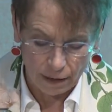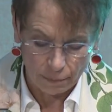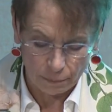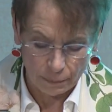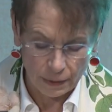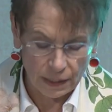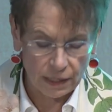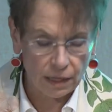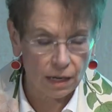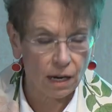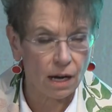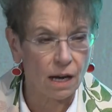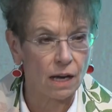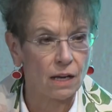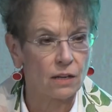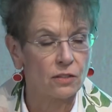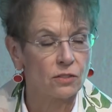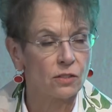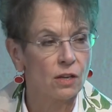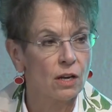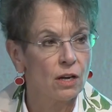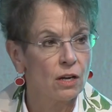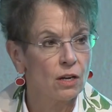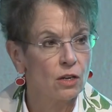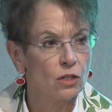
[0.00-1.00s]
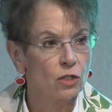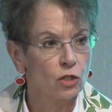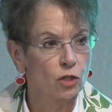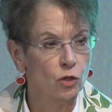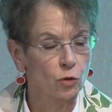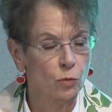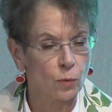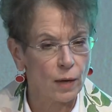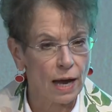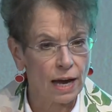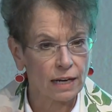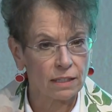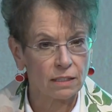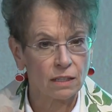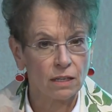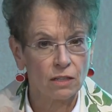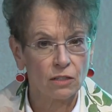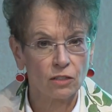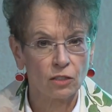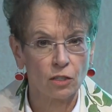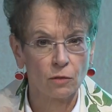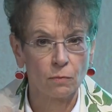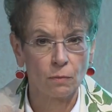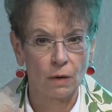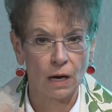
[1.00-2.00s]
because direct
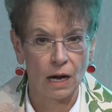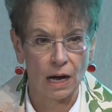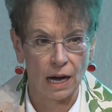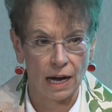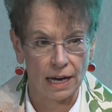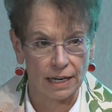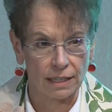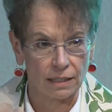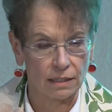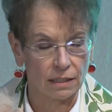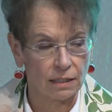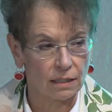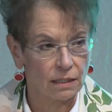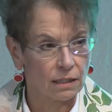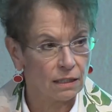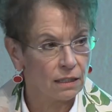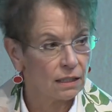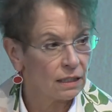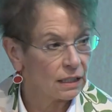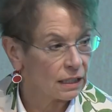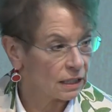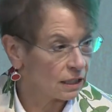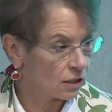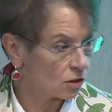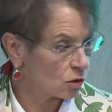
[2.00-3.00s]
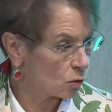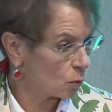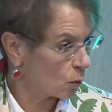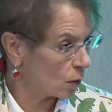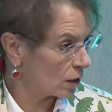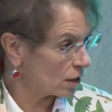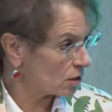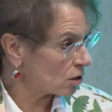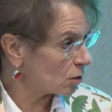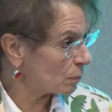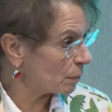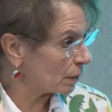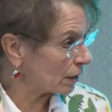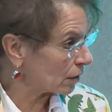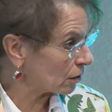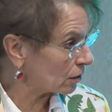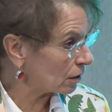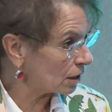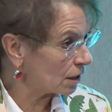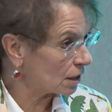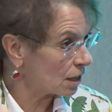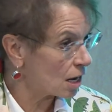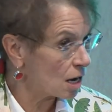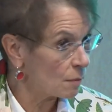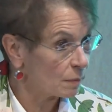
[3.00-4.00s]
to mind is what is
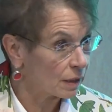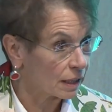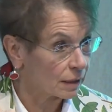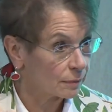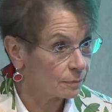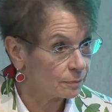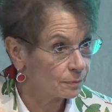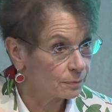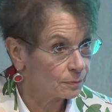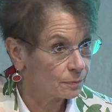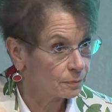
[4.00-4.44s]
apparently coming.